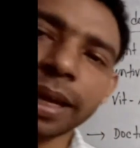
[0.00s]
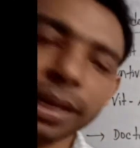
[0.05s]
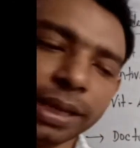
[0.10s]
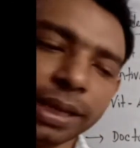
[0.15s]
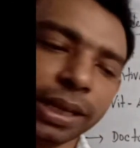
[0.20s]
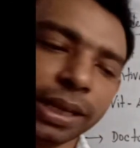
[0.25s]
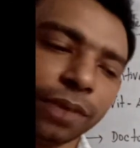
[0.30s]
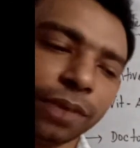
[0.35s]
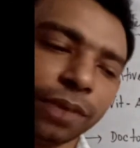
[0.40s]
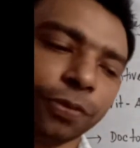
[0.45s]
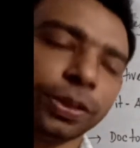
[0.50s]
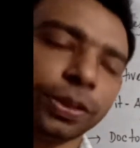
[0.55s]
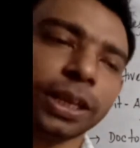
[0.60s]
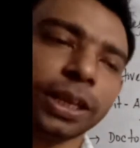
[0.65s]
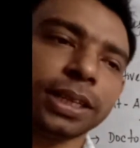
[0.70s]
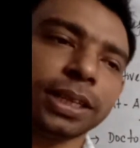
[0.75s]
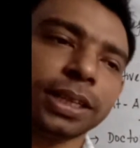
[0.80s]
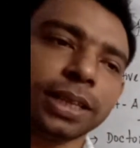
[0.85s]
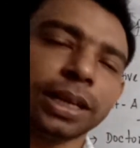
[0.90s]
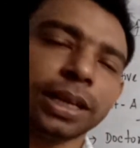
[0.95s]
surrounding
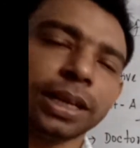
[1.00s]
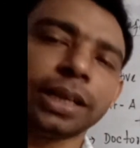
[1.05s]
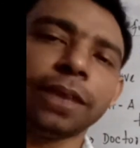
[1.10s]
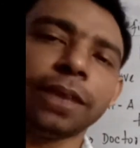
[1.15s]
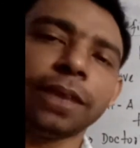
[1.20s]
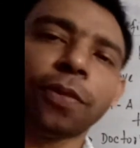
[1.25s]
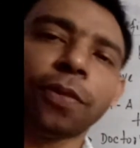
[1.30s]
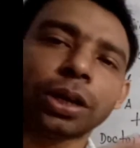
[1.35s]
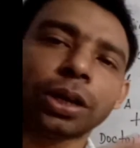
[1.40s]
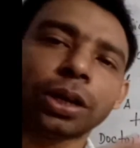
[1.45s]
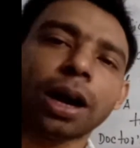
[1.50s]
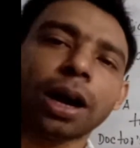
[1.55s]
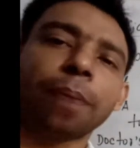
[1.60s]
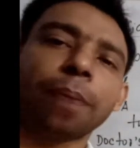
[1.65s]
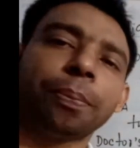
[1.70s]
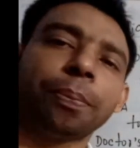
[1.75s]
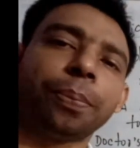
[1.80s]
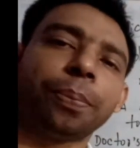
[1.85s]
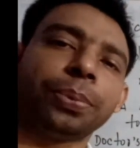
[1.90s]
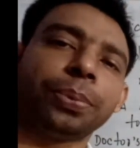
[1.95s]
that types of house
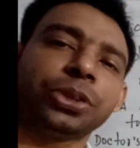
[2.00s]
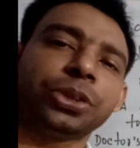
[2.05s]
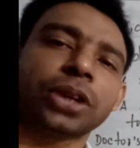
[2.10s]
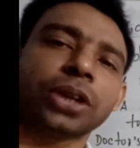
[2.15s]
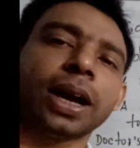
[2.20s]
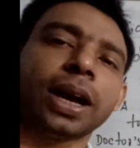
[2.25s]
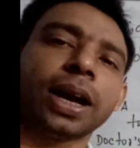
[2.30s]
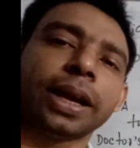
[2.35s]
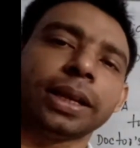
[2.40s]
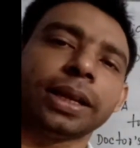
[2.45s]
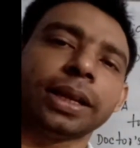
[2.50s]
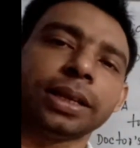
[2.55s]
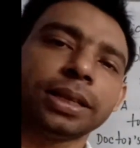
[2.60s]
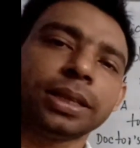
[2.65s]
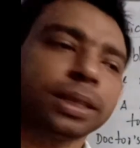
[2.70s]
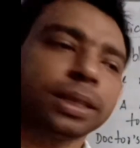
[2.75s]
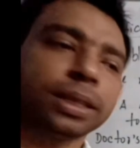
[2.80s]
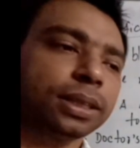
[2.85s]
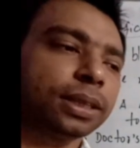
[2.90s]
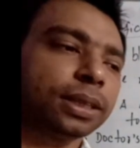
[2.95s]
they are kept
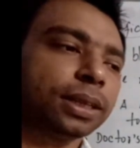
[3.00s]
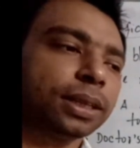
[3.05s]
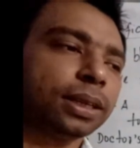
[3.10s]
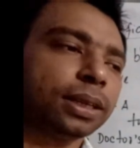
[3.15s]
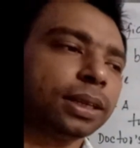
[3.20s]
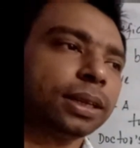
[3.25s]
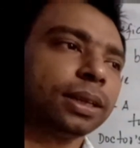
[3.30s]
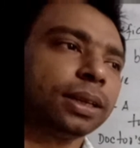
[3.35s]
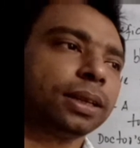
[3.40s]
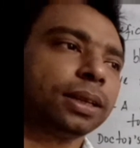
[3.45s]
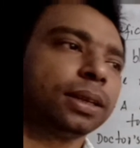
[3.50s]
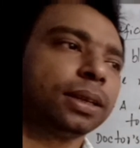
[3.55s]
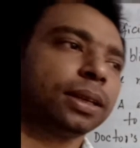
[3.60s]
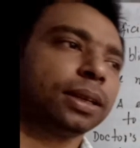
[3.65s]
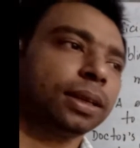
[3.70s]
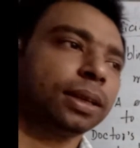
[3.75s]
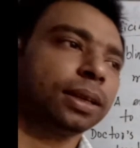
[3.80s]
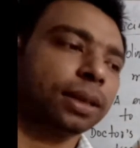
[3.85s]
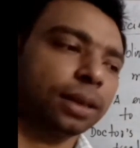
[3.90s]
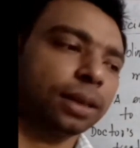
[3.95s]
on
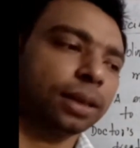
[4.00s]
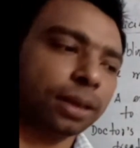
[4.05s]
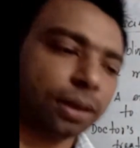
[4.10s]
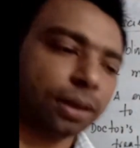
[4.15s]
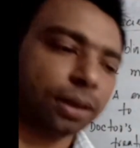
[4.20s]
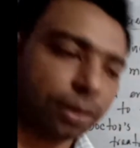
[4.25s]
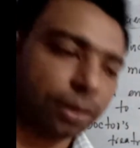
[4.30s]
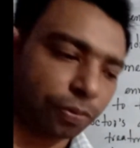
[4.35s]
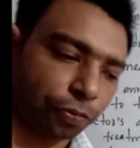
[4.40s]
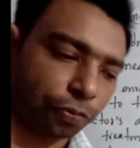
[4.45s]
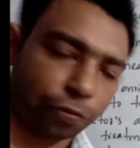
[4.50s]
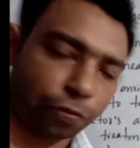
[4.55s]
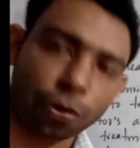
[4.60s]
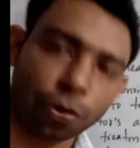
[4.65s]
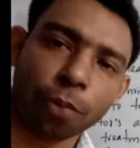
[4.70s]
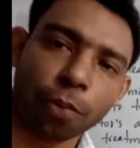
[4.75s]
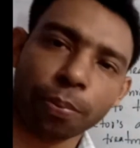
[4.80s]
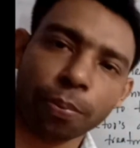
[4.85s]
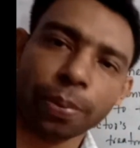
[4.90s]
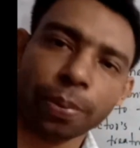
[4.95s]
and talking
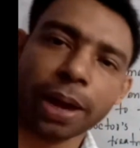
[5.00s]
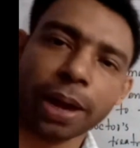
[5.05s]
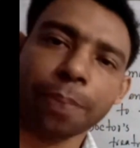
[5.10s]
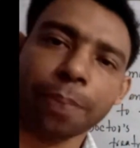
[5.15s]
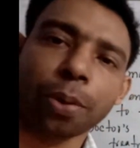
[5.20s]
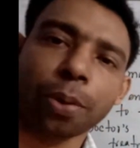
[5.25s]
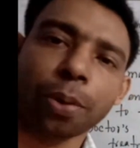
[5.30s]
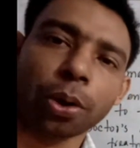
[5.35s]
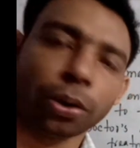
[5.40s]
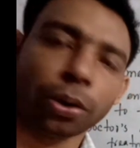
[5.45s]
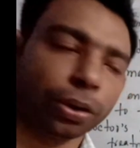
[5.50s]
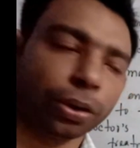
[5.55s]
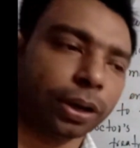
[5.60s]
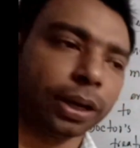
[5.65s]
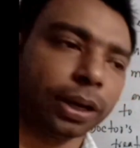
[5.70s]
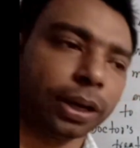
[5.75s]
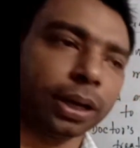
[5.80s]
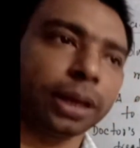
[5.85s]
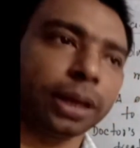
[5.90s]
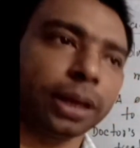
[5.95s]
much around here and
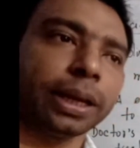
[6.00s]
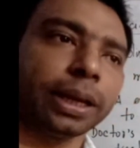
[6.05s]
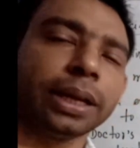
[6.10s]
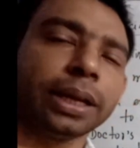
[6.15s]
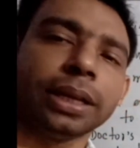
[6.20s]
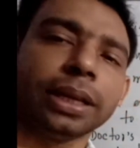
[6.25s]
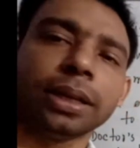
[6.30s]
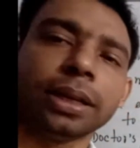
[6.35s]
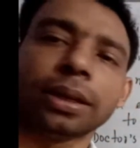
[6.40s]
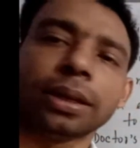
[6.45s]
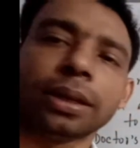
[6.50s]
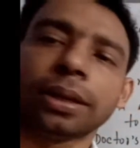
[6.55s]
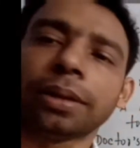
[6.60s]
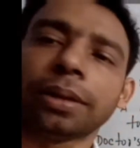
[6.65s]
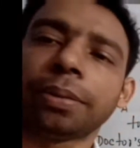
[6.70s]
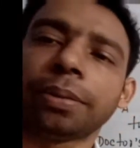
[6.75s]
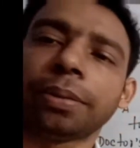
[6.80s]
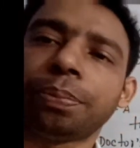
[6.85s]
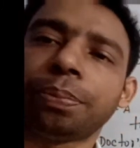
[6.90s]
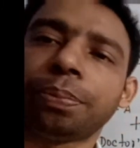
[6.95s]
there, chirping,
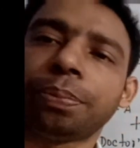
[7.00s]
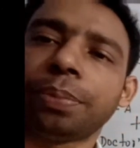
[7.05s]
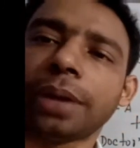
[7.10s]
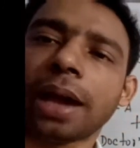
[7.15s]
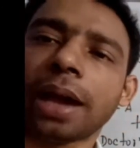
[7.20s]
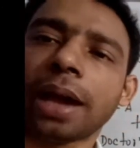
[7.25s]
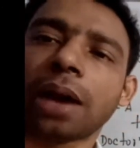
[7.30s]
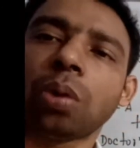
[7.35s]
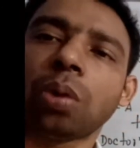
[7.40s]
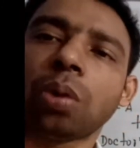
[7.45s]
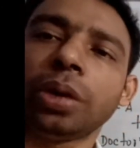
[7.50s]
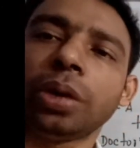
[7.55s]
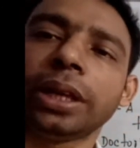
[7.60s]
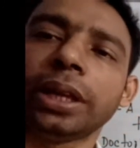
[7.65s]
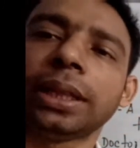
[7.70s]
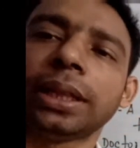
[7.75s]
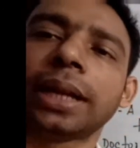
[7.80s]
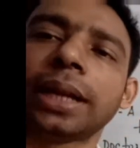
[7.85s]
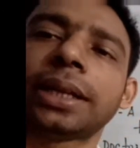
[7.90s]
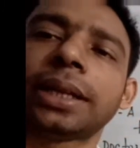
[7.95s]
then some
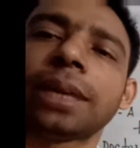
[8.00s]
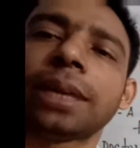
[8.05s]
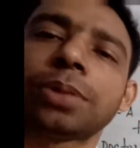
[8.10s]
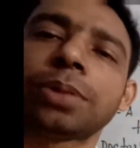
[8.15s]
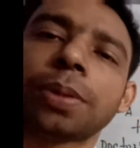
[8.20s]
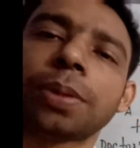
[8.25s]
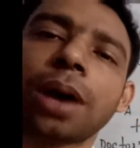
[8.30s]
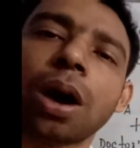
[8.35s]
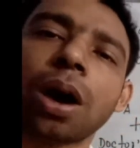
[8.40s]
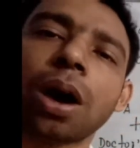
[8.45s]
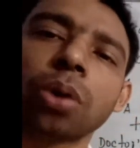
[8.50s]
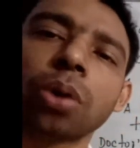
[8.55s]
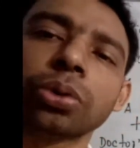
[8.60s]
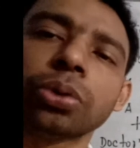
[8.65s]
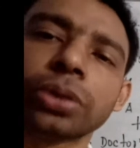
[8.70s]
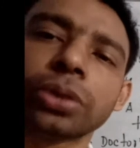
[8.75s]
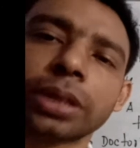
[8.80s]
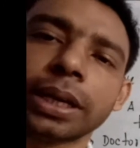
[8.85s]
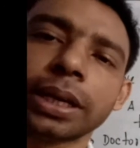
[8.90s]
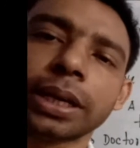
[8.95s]
sound can come out.
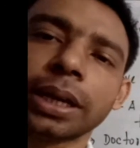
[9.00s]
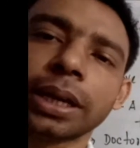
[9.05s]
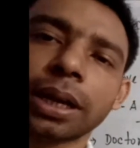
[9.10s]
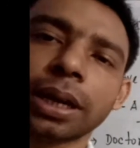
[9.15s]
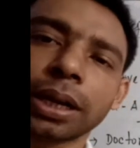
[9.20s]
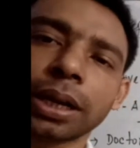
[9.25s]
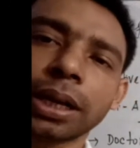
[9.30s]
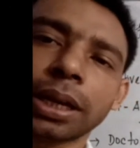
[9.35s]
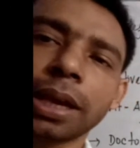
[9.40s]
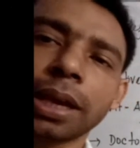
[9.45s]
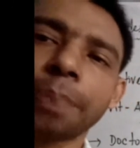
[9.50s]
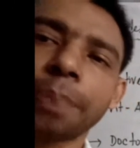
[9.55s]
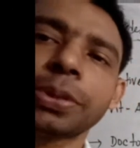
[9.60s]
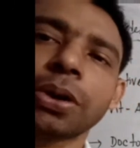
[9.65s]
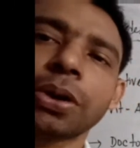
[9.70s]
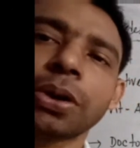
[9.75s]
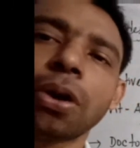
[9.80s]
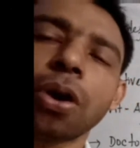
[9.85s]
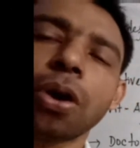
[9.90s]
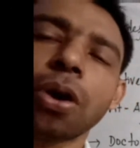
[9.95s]
The environmental
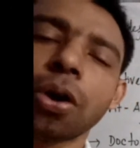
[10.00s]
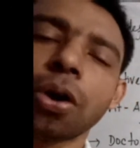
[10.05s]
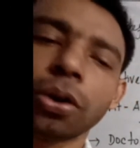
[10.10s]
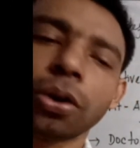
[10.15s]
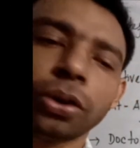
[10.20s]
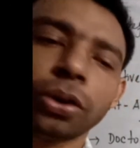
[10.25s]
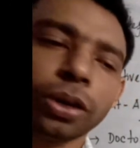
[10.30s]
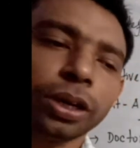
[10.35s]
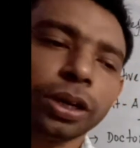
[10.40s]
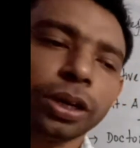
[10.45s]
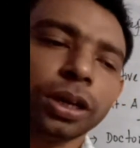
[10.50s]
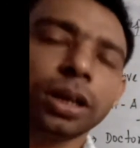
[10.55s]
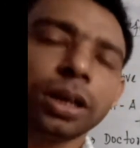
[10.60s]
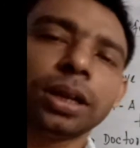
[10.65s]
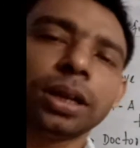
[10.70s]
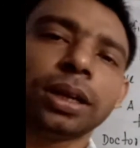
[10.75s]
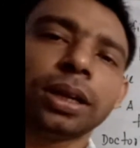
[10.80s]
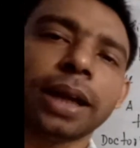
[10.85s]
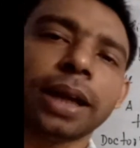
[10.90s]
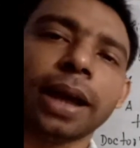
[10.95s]
practice I make you
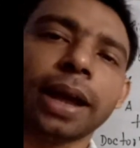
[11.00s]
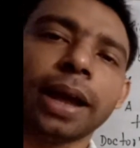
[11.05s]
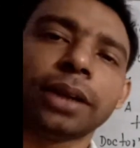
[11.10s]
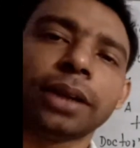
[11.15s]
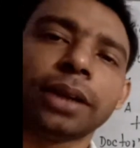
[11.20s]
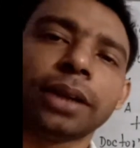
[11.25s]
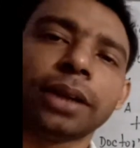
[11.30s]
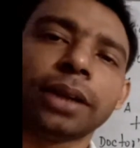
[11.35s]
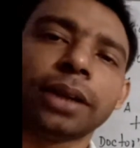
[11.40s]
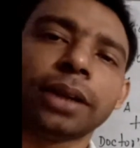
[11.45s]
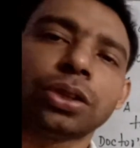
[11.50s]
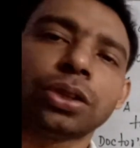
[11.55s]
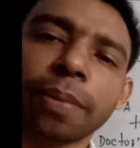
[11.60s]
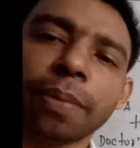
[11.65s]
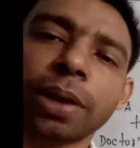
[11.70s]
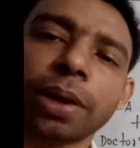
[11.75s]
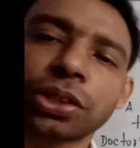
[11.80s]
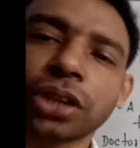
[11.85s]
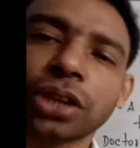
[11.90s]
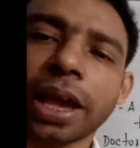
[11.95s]
understand like that. So
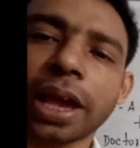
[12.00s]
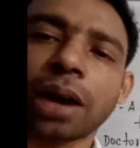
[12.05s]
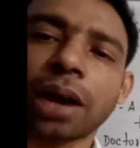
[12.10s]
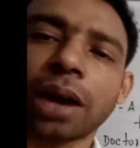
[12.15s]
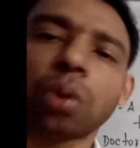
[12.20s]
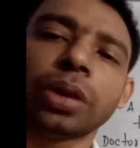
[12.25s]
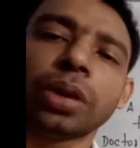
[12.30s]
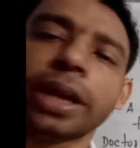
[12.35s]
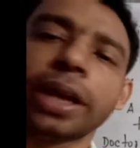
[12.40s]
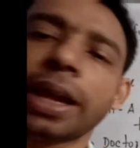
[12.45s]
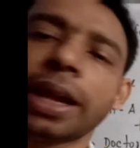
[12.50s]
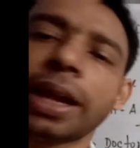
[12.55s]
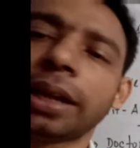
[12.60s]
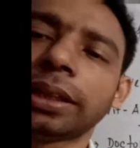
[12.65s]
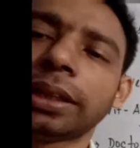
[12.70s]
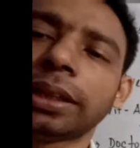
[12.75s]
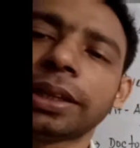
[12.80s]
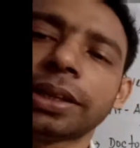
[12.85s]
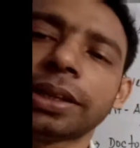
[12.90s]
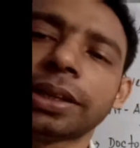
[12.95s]
sound environment
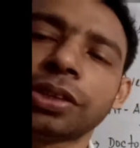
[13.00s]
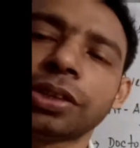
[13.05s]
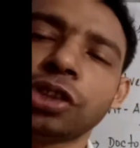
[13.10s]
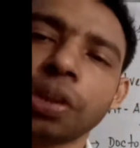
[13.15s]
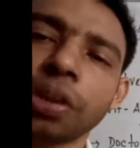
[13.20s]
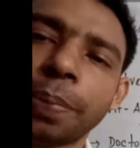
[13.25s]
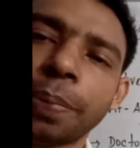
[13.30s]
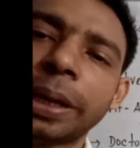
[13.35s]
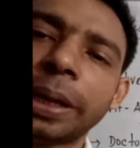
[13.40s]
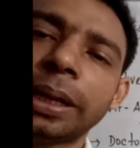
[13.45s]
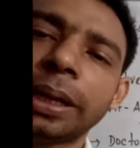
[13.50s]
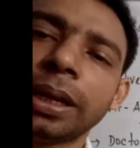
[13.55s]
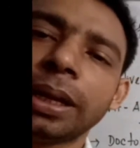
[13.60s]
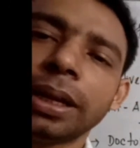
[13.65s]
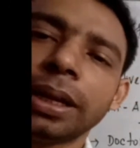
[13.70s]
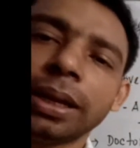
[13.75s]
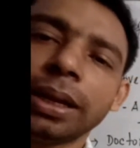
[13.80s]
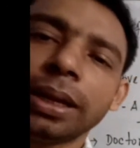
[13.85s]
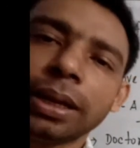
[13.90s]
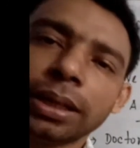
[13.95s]
for night blindness
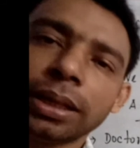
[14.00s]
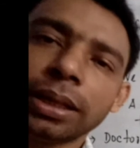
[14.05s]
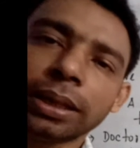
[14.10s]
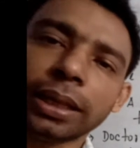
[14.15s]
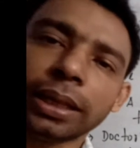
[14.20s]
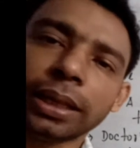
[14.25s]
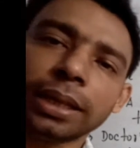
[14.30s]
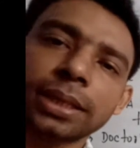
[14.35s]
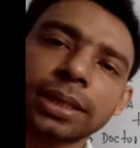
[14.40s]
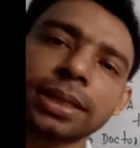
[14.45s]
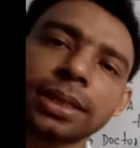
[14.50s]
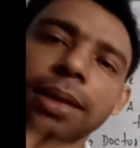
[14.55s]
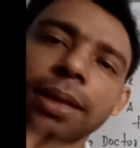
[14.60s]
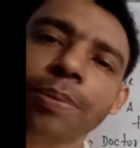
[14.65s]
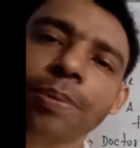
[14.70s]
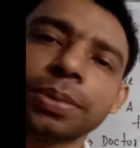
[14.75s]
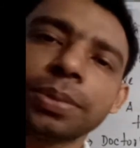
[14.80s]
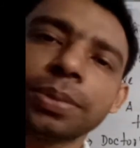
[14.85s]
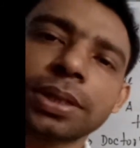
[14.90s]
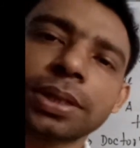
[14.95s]
is also this
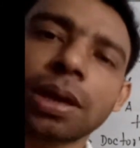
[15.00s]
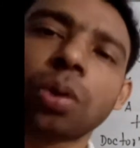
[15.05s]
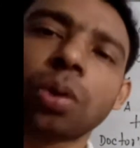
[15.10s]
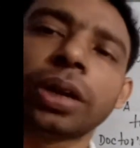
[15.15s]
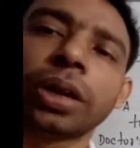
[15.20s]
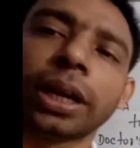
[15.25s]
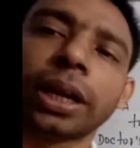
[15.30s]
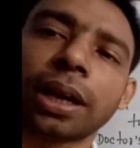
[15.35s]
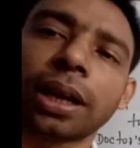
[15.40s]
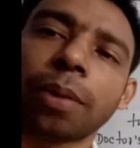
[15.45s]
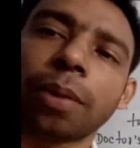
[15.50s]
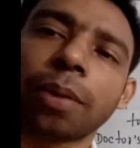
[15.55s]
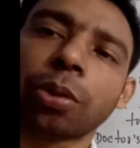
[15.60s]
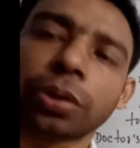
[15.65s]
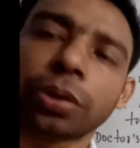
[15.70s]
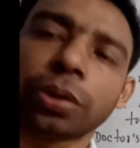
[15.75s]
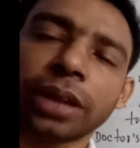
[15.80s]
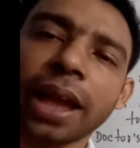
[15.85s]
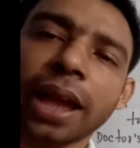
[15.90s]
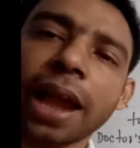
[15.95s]
one, and adequate
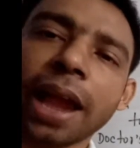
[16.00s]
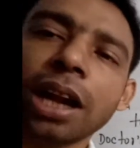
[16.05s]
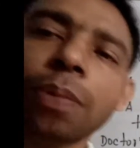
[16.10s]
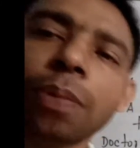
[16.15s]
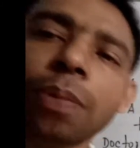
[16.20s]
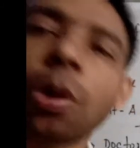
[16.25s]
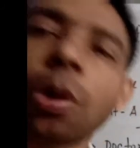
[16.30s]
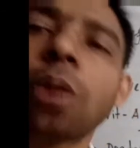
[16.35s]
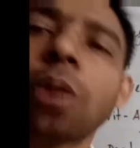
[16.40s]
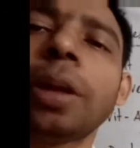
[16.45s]
light is also